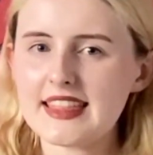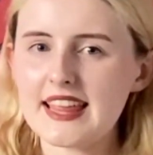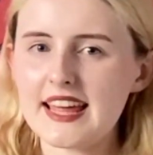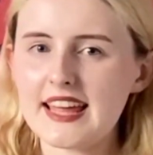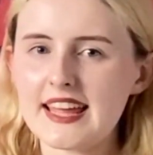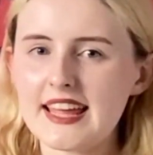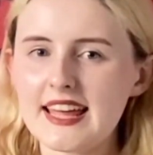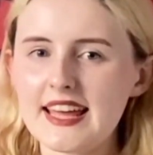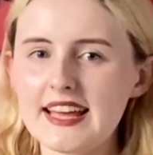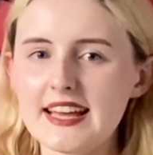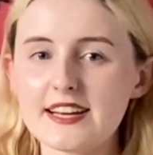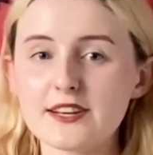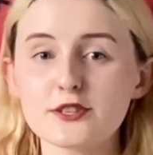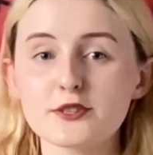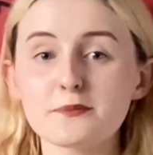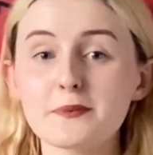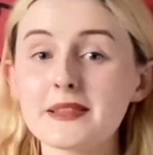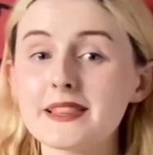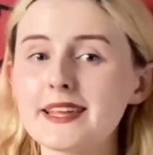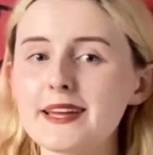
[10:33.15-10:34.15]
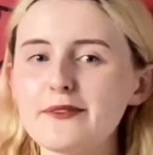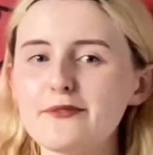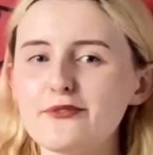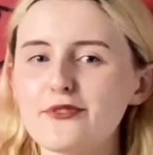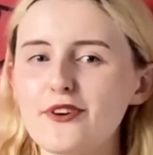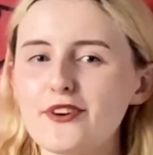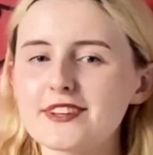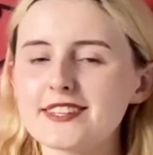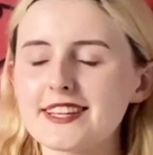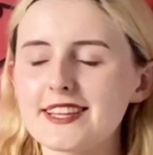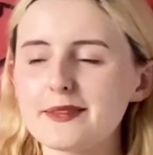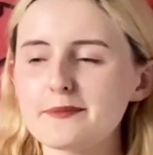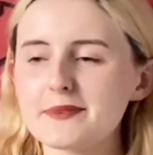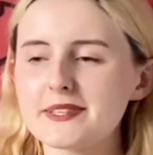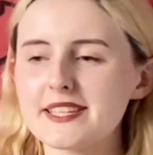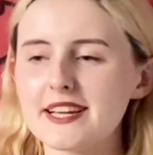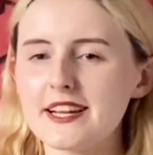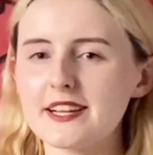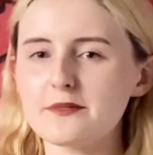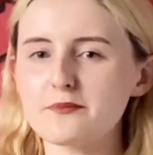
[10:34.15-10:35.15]
think he has been leapfrogged in the
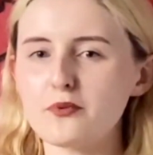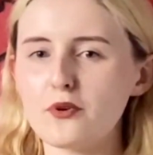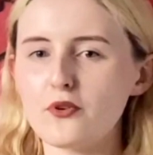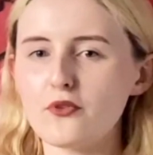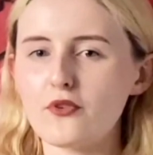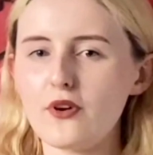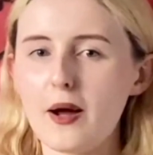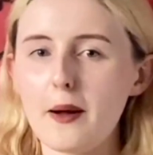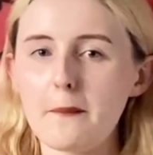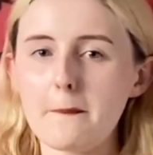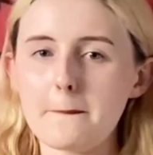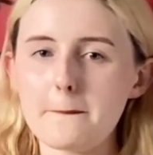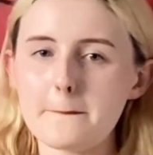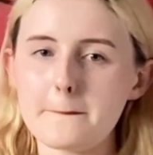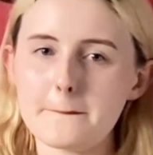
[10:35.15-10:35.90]
Mercedes programme